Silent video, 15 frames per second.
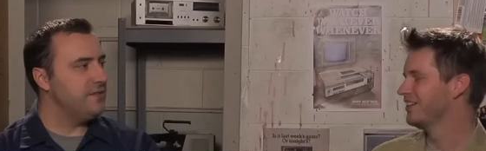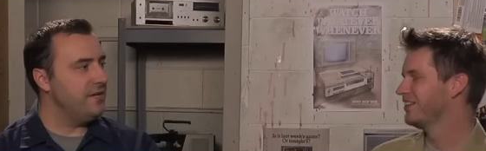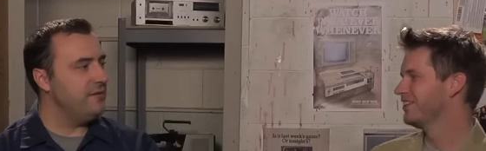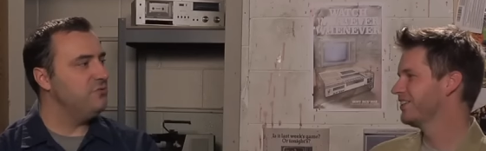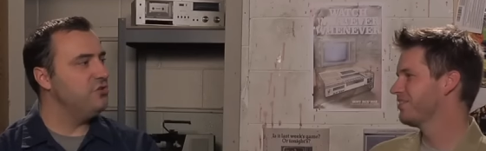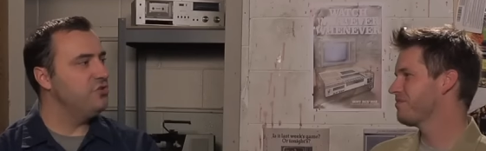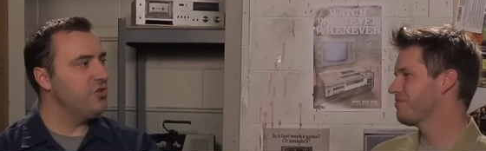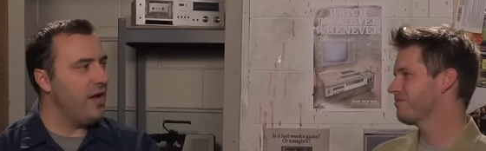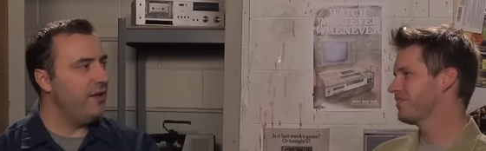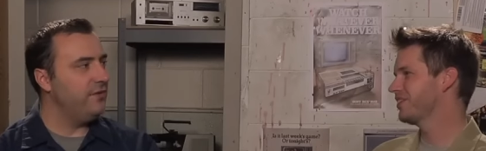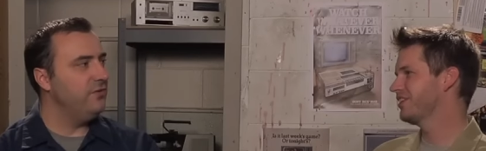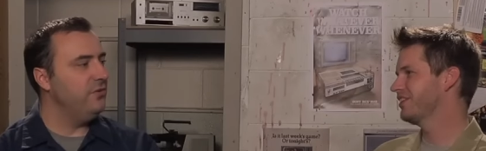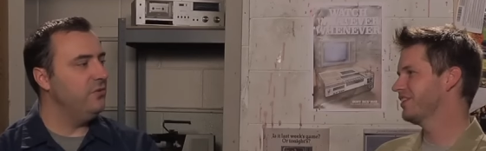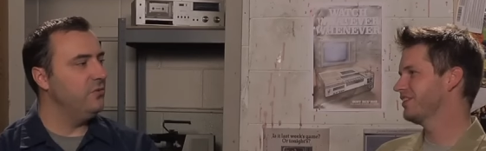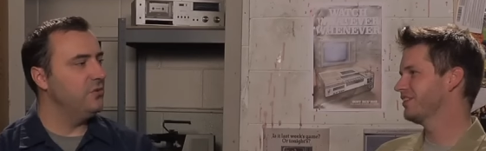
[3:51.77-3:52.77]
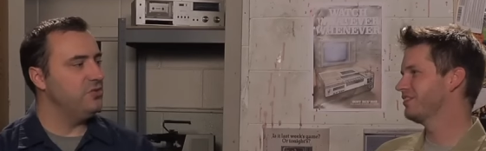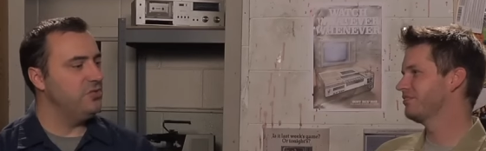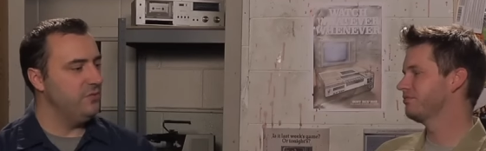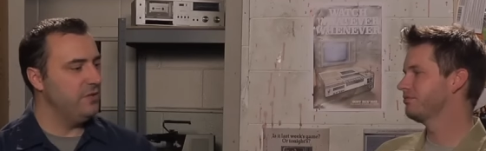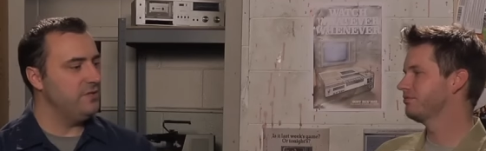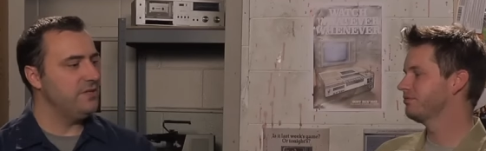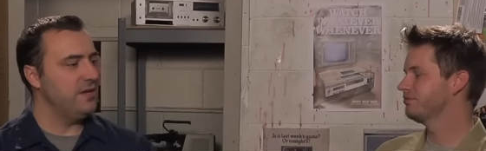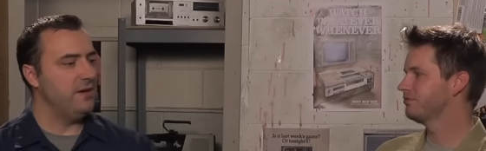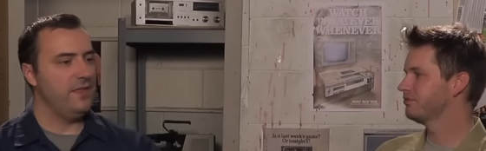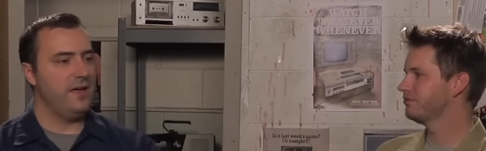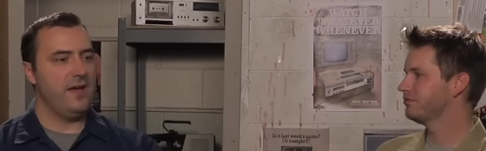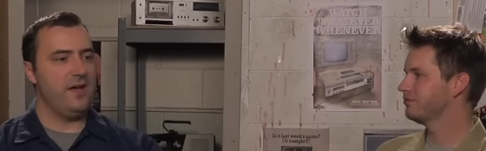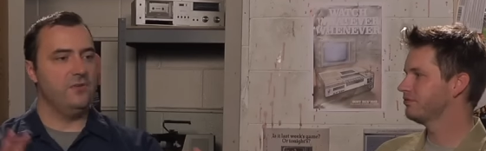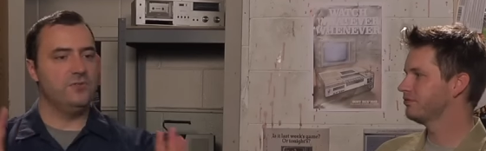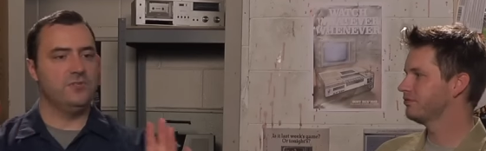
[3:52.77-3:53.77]
Speaker 1: same shot too where she runs out of the
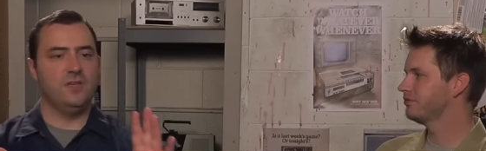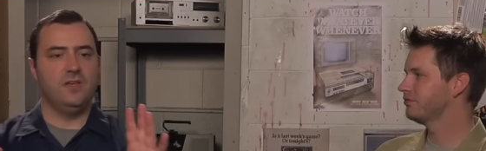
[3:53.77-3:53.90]
house